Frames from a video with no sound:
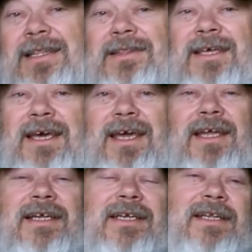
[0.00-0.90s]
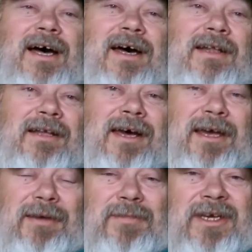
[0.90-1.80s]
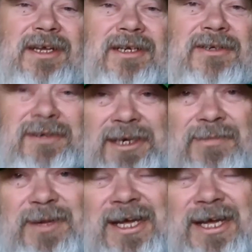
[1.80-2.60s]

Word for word: they did not like being dragged